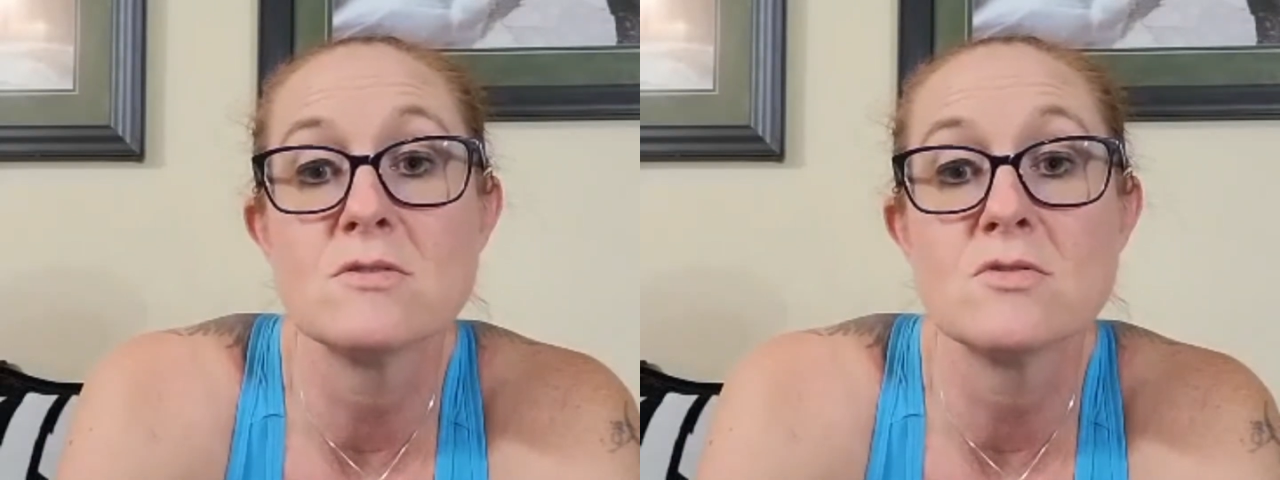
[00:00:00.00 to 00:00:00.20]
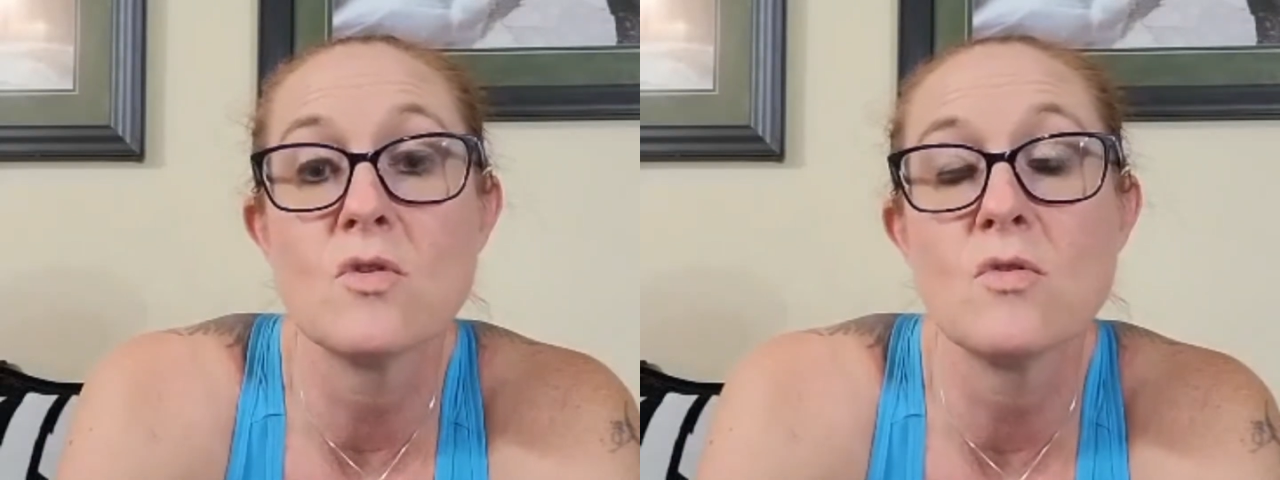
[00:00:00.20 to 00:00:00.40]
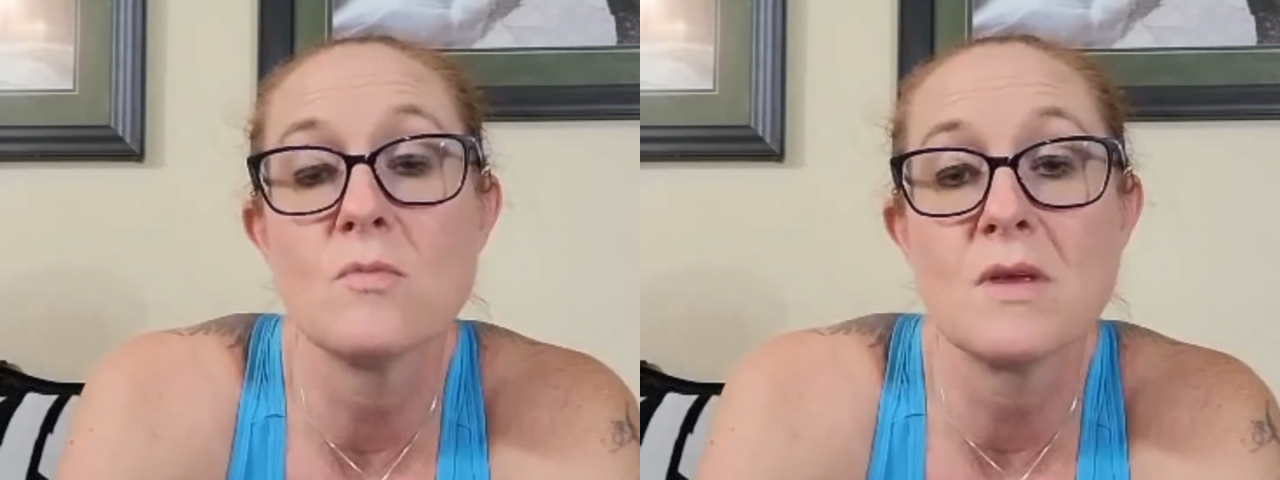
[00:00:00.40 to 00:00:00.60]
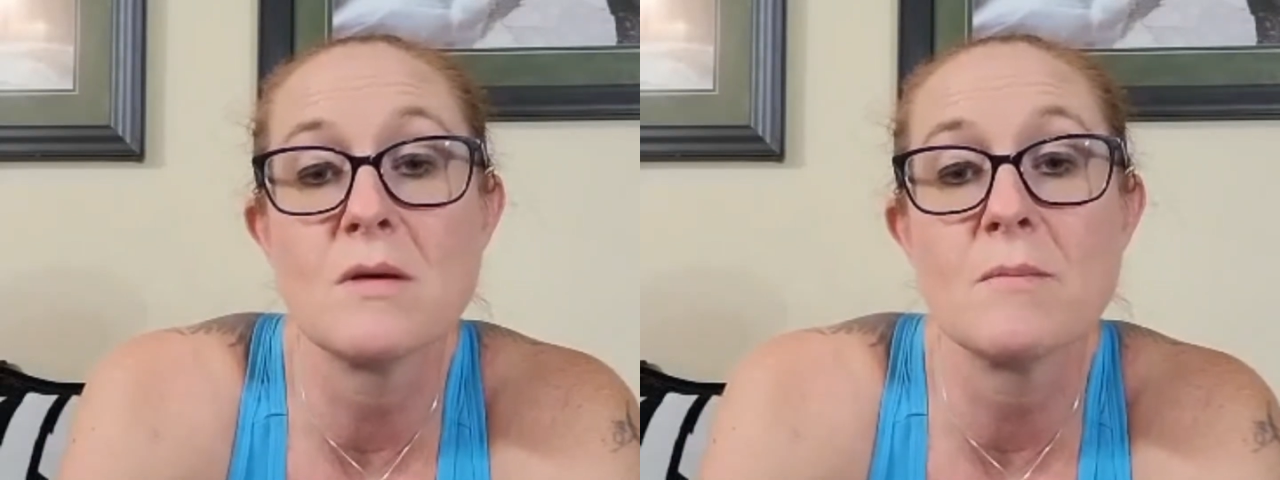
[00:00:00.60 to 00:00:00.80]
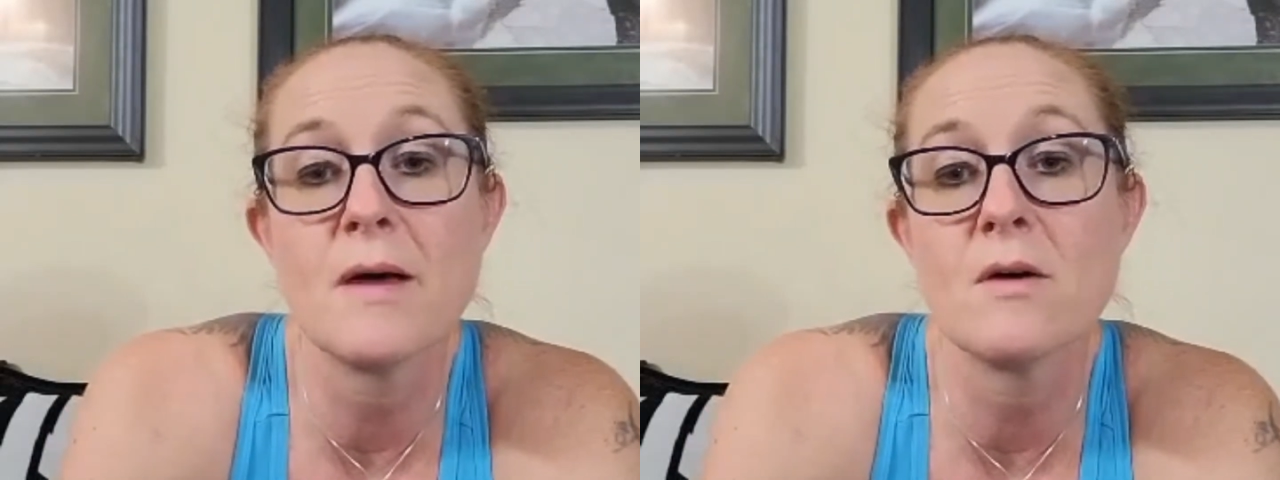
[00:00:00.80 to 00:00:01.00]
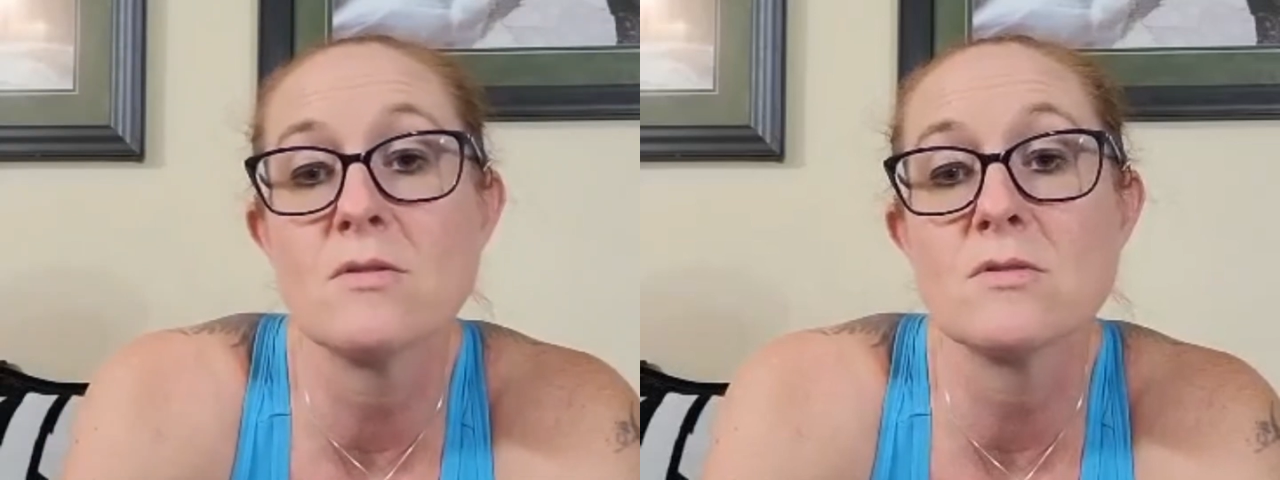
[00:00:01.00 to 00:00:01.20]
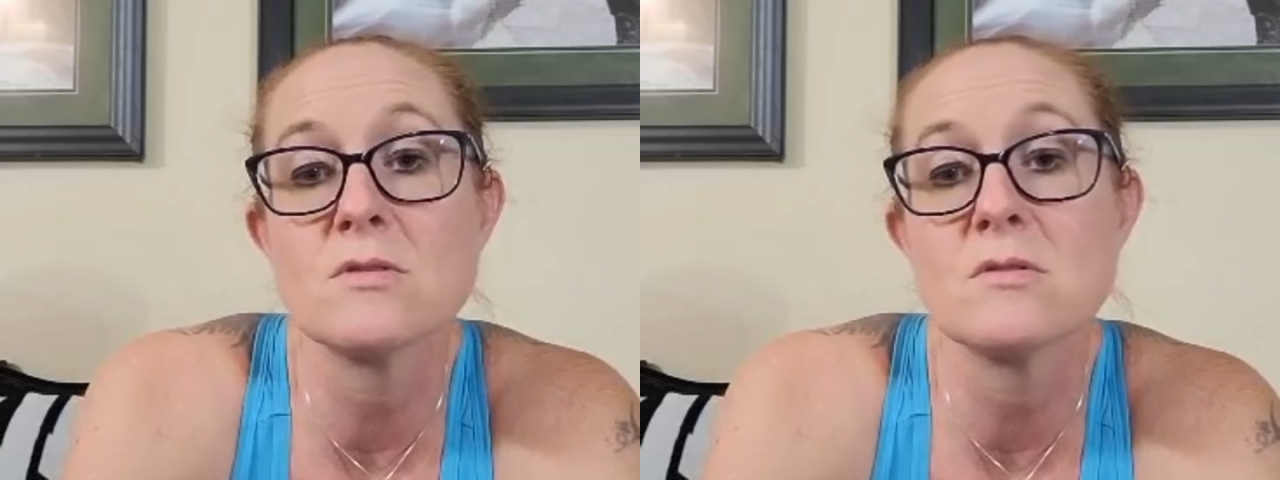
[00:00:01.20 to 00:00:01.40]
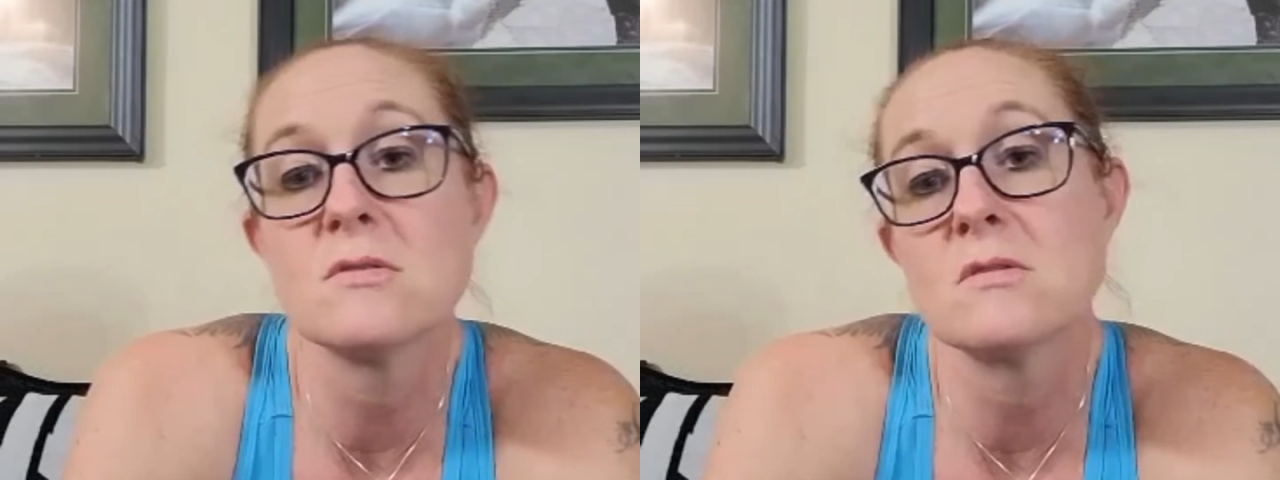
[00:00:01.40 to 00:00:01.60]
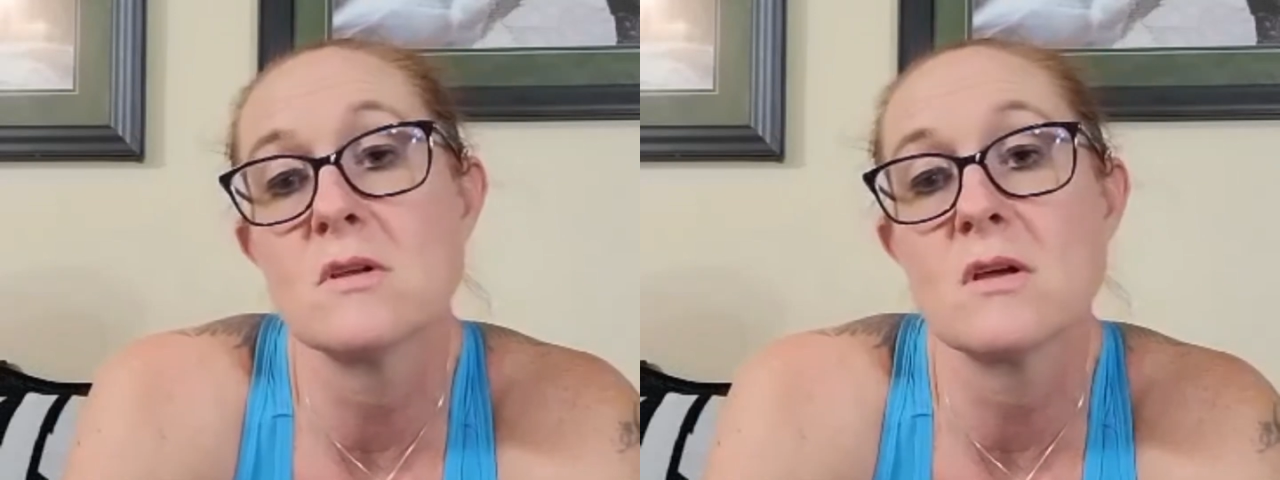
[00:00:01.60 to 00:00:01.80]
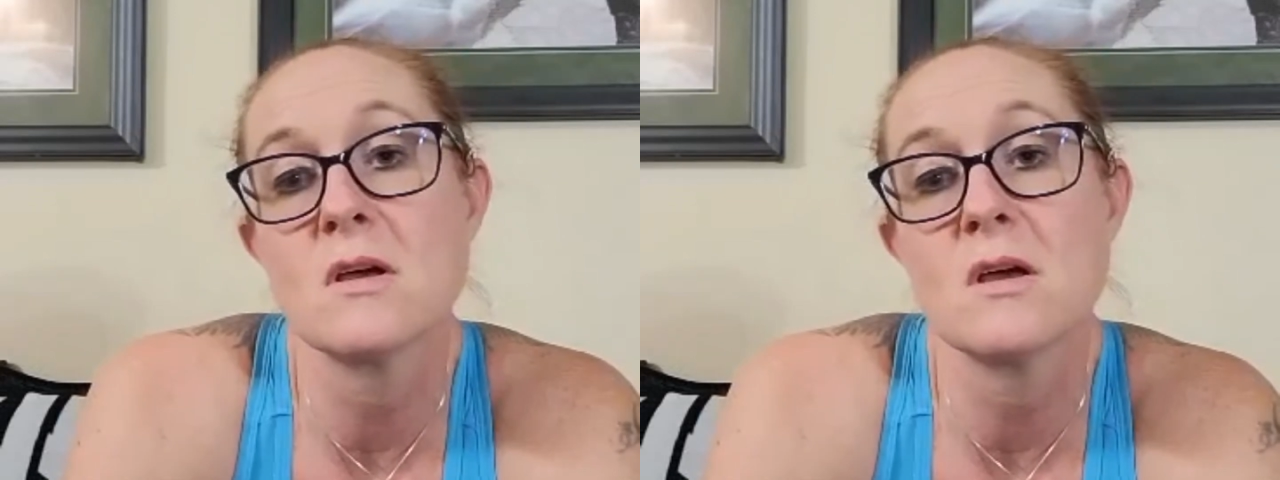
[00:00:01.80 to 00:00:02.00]
told me about
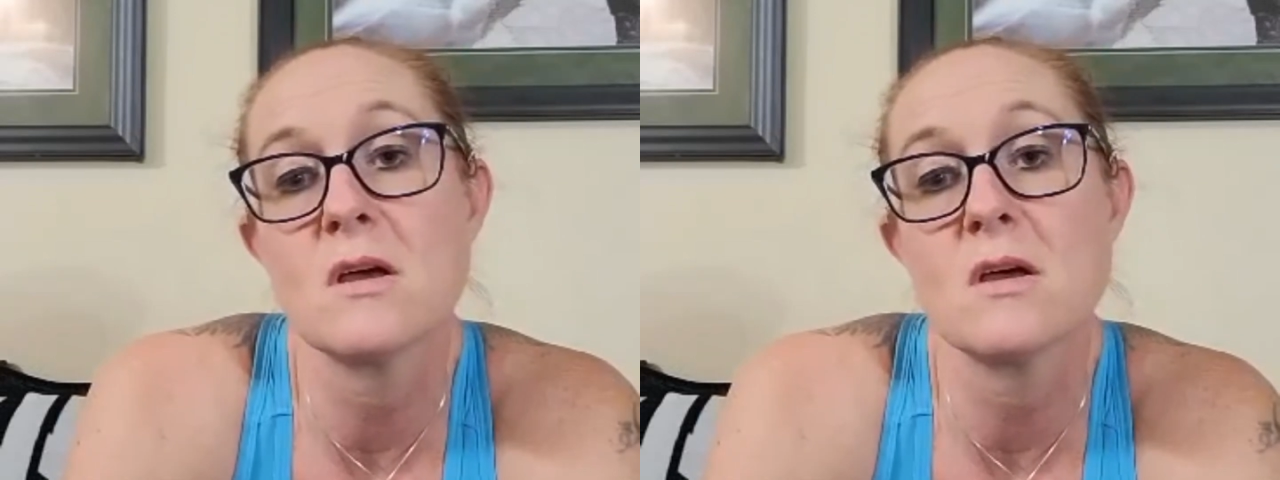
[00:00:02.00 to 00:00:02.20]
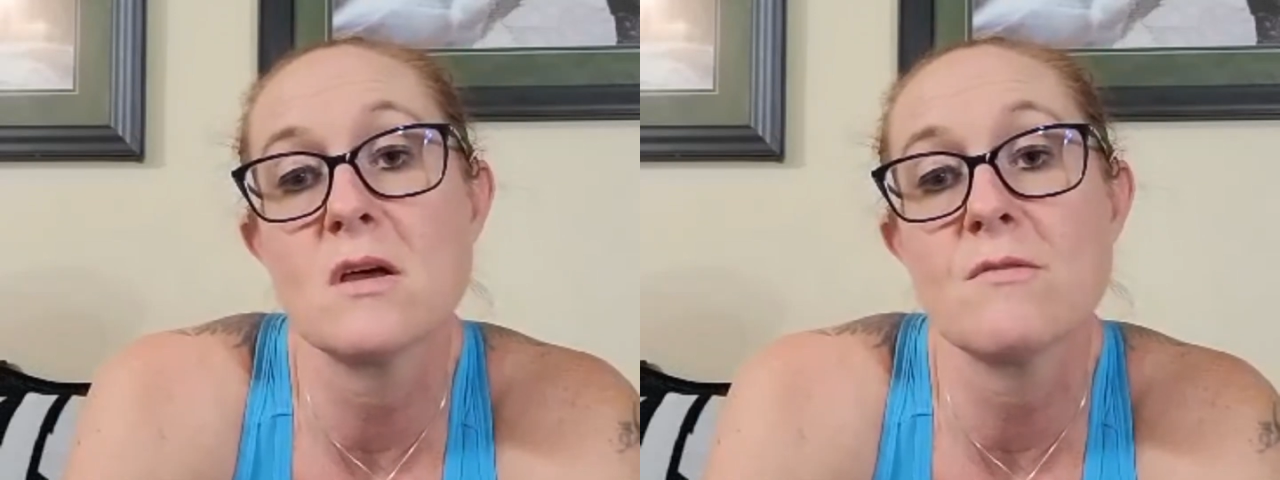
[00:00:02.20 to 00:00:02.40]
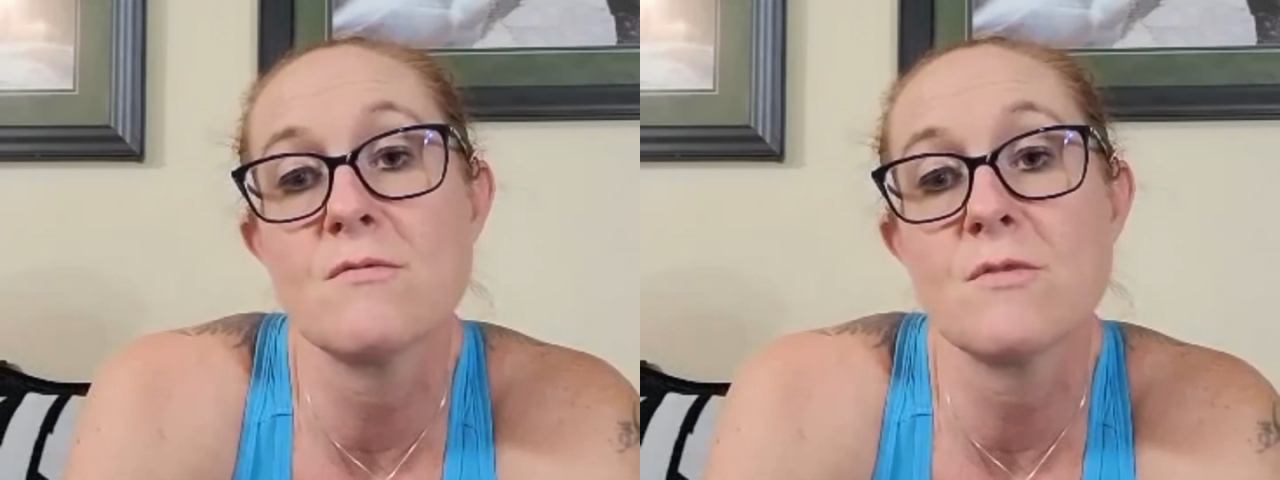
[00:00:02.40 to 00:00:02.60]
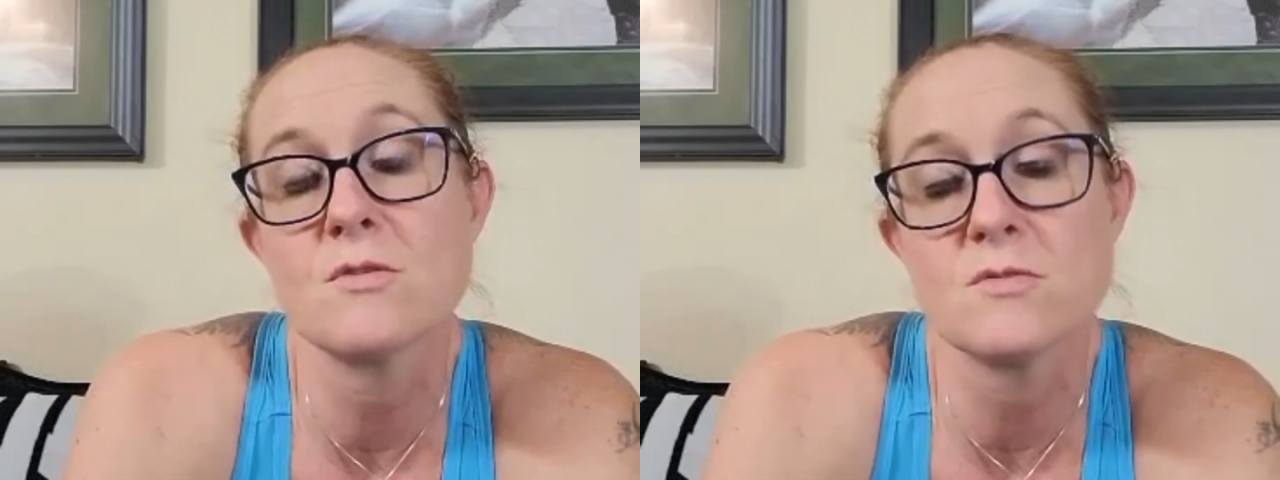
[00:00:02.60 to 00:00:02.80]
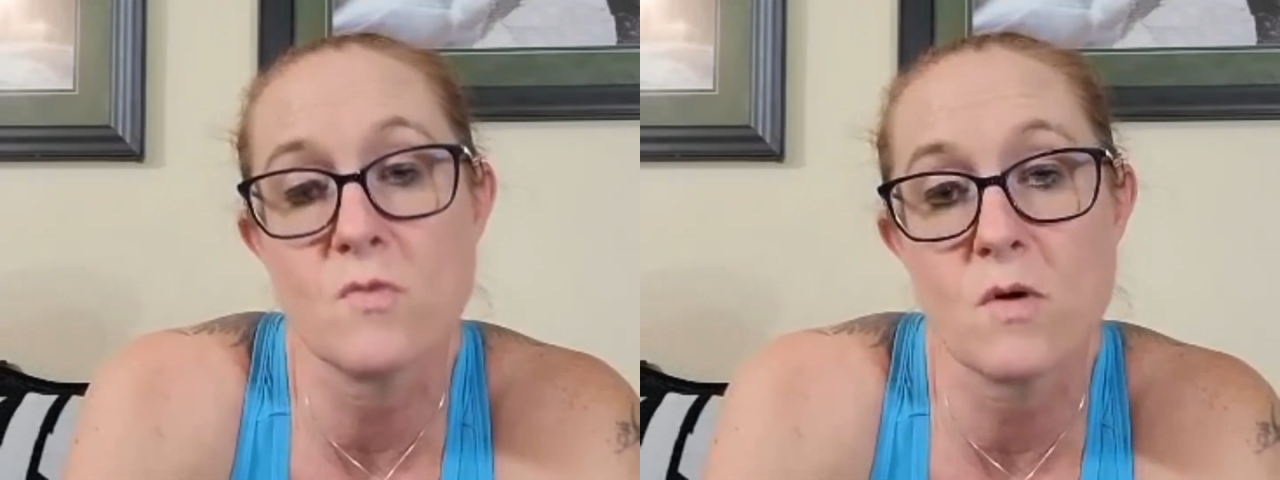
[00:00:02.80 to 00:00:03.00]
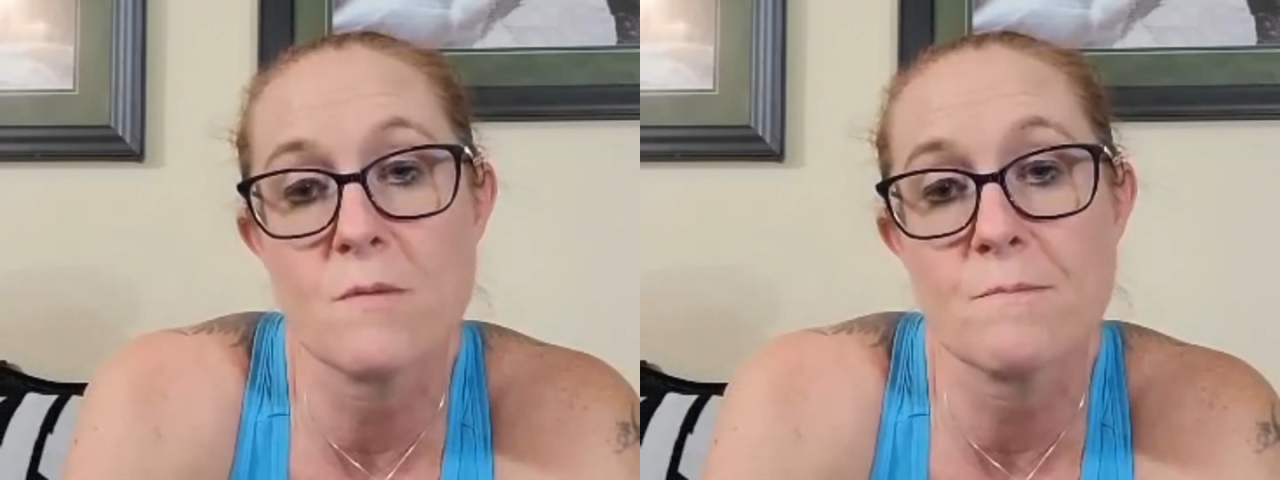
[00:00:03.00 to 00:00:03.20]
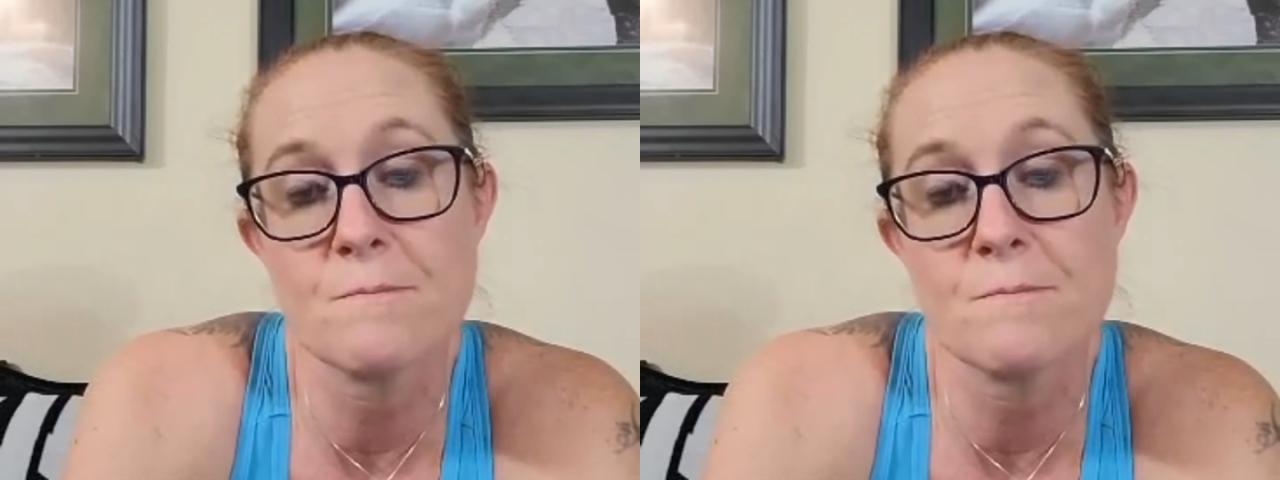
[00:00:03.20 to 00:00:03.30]
1st Phorm.